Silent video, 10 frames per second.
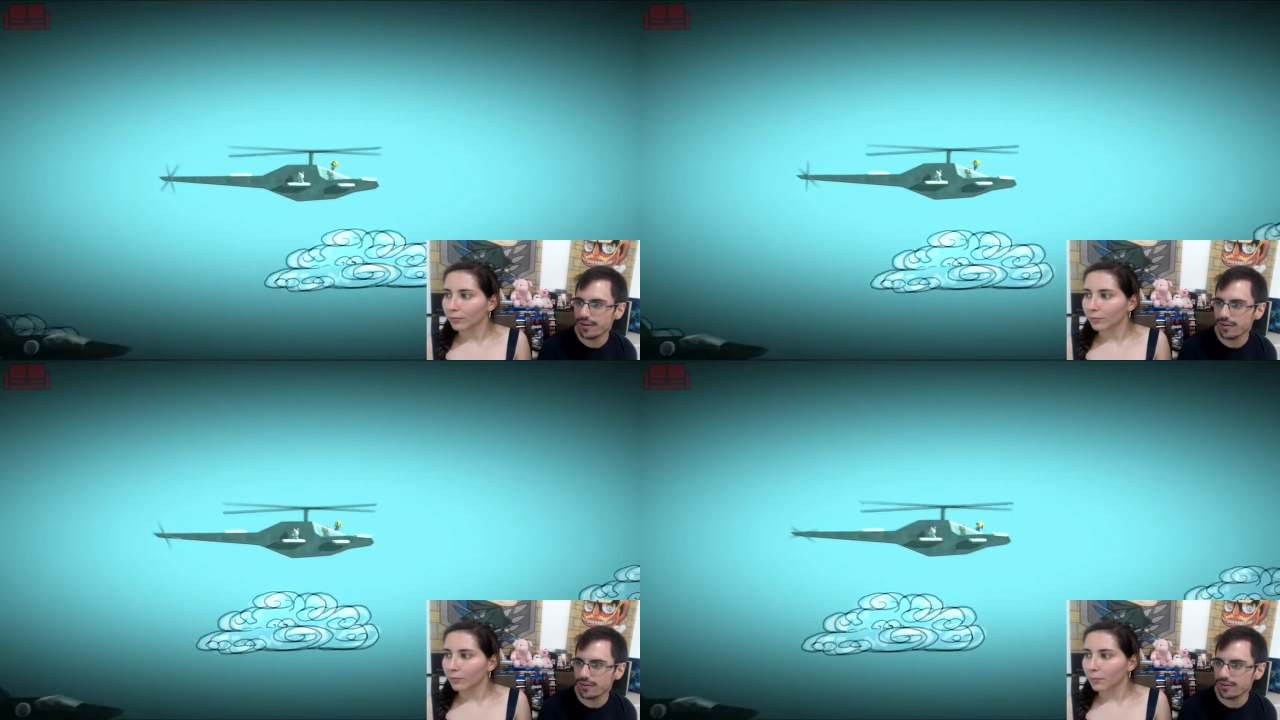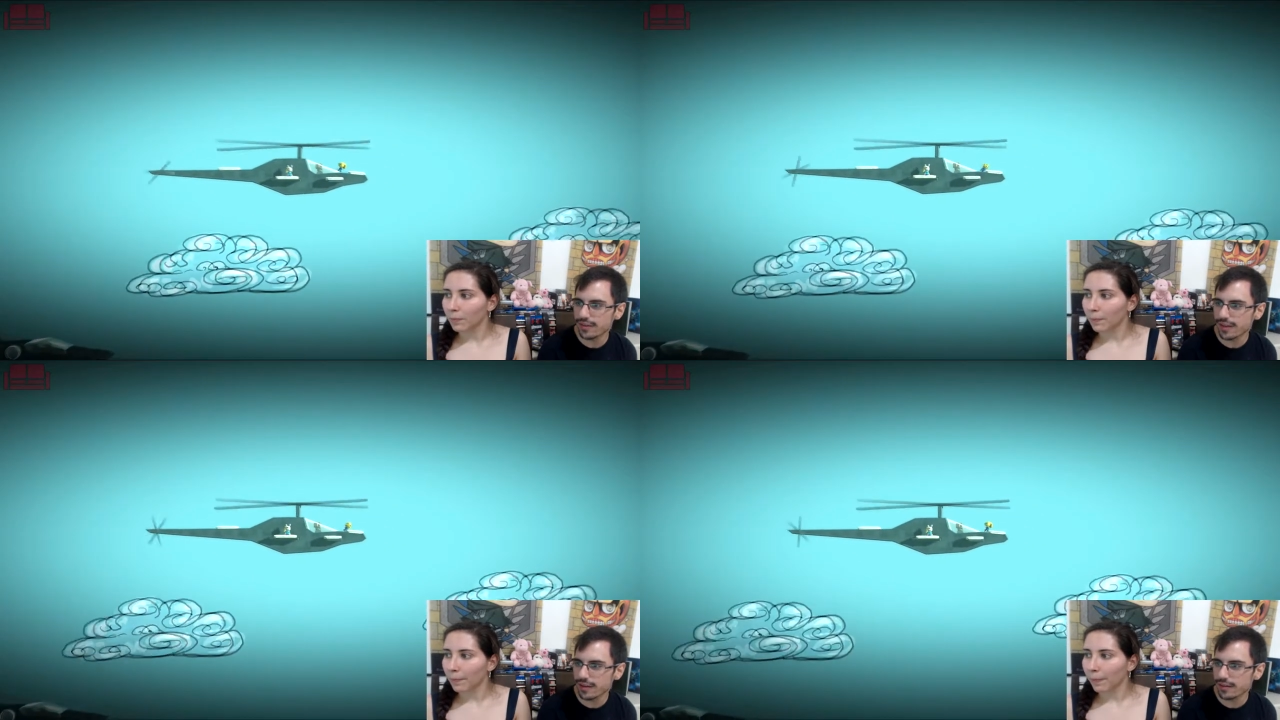Speaker 1: Oh,
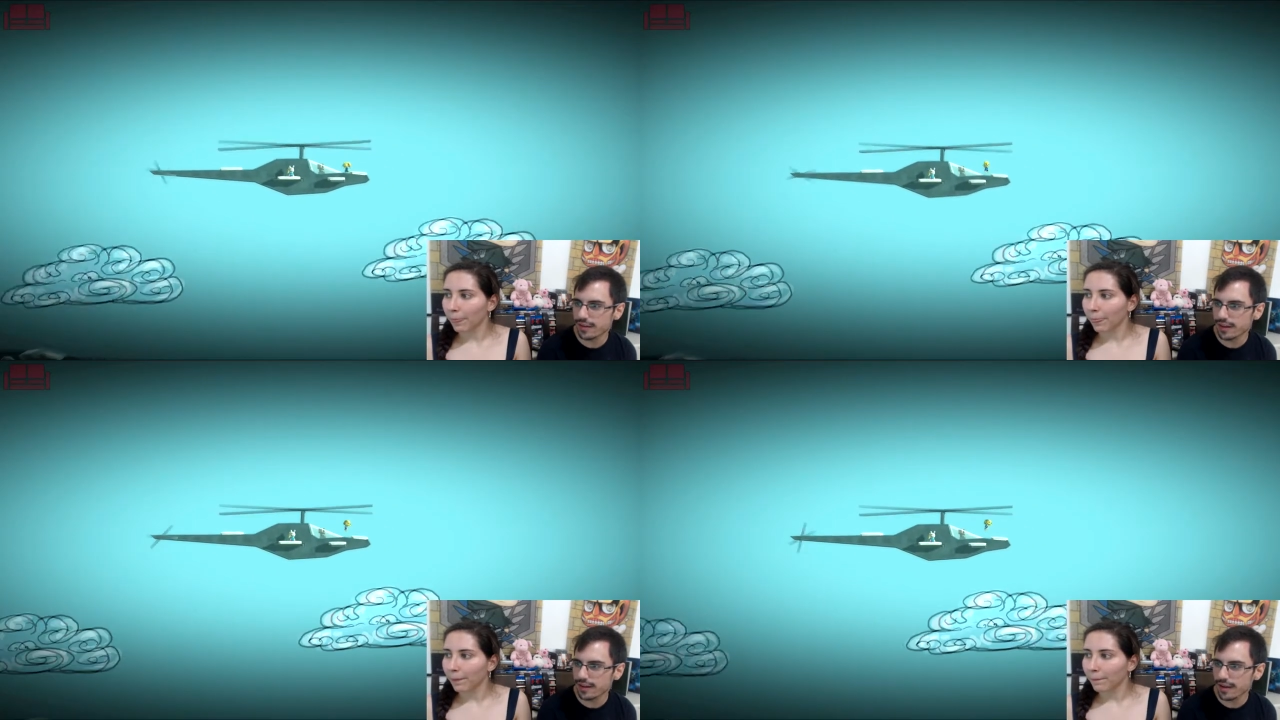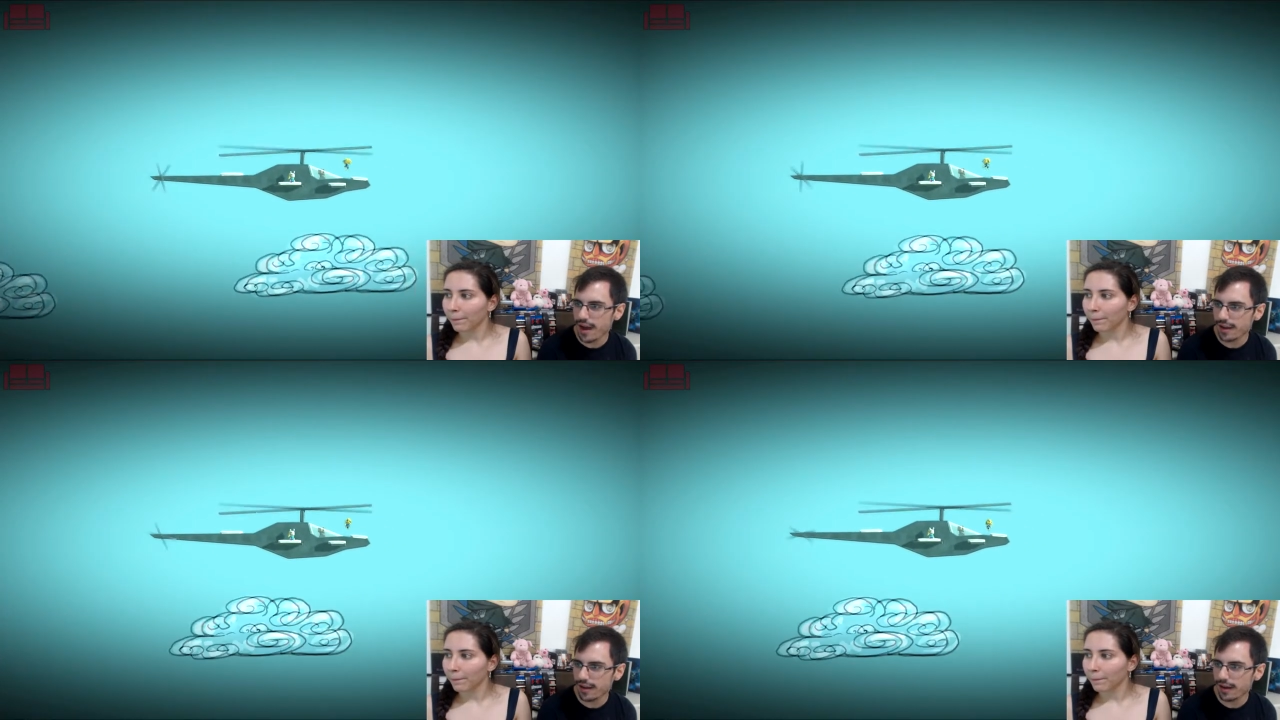okay, okay,
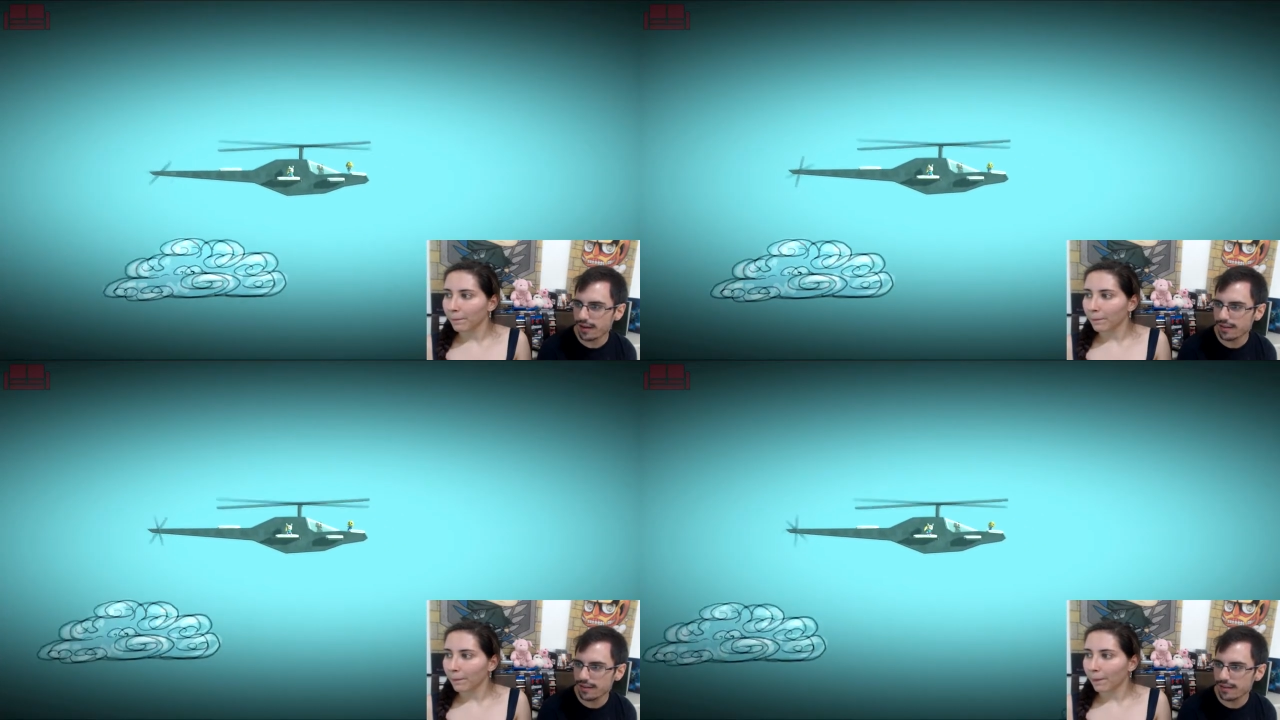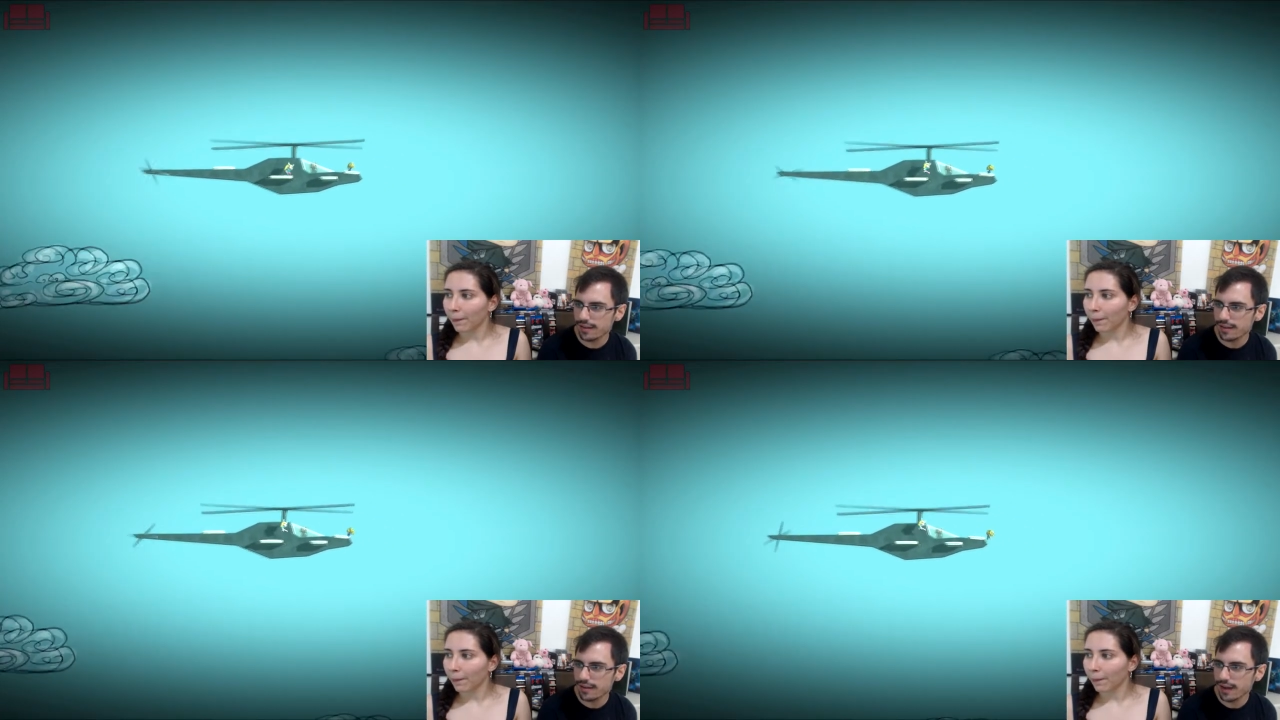I got it.
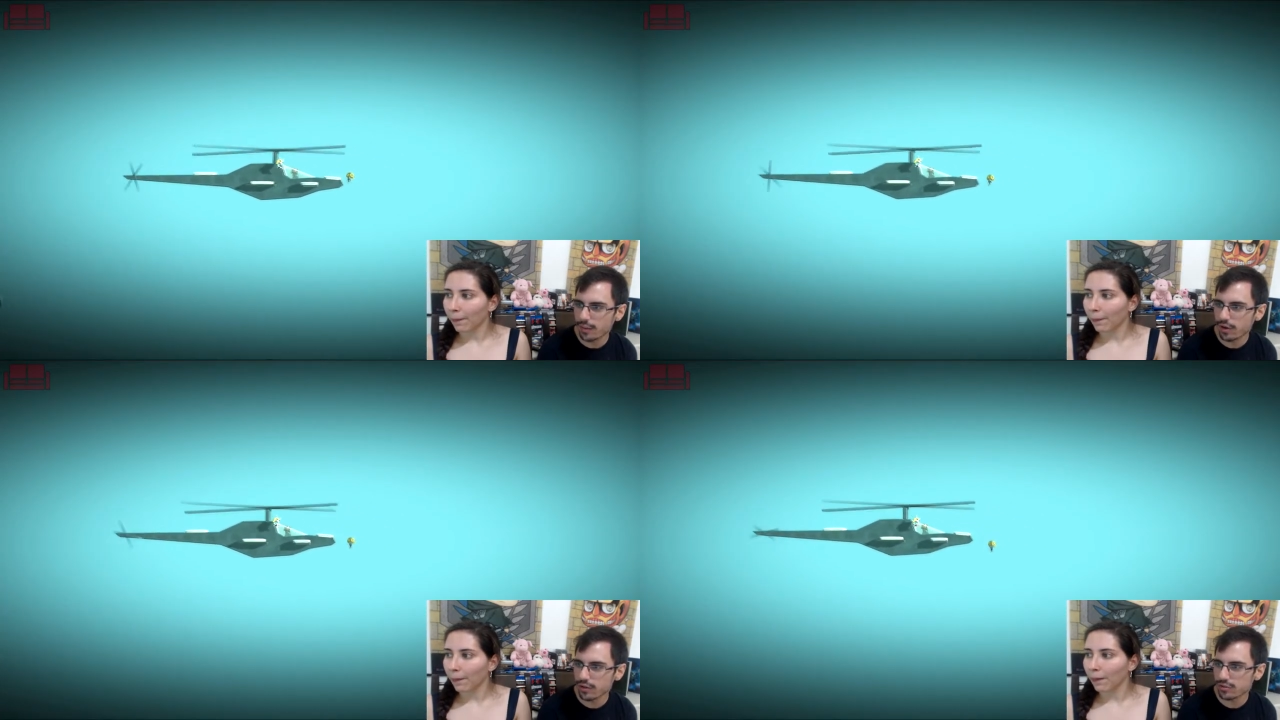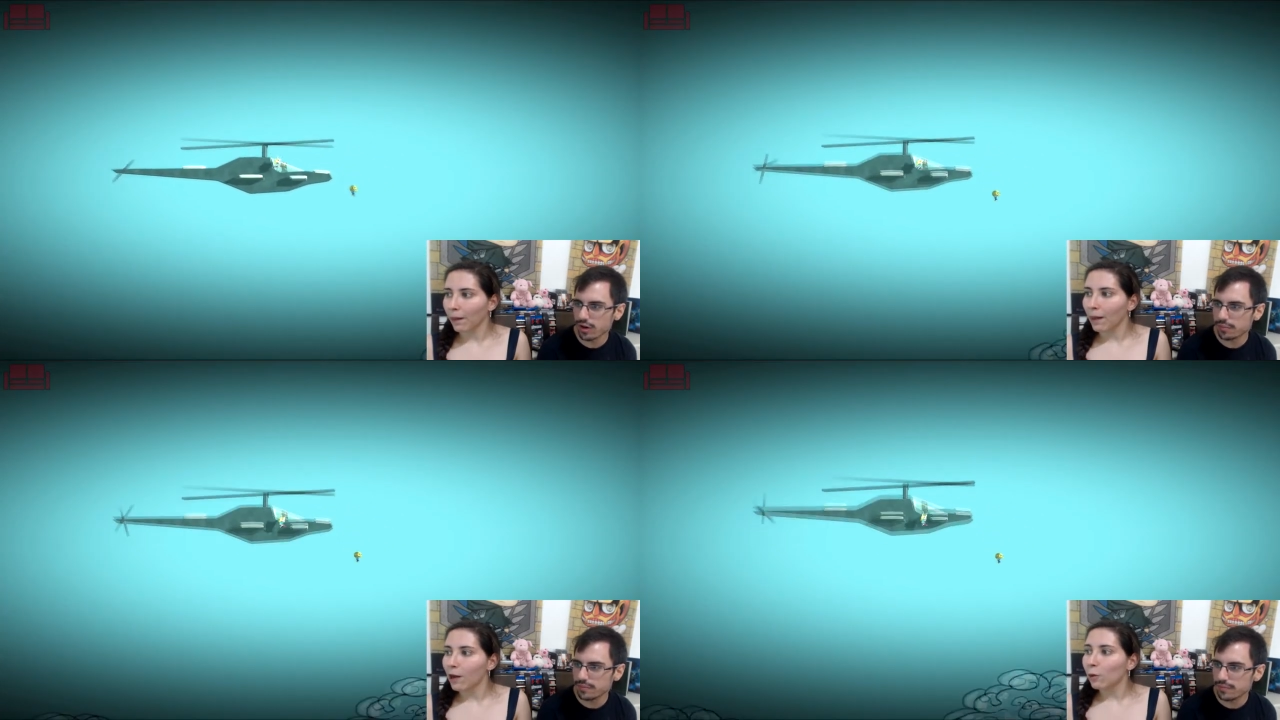I'm gonna
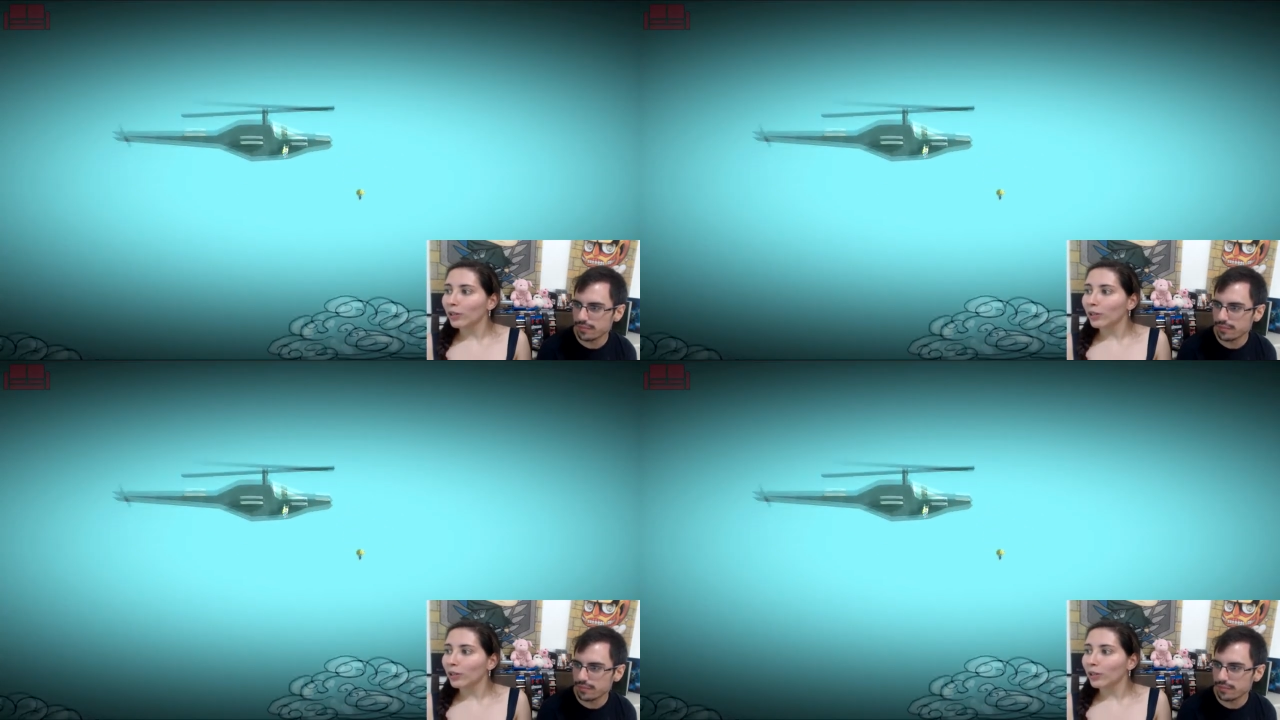drop.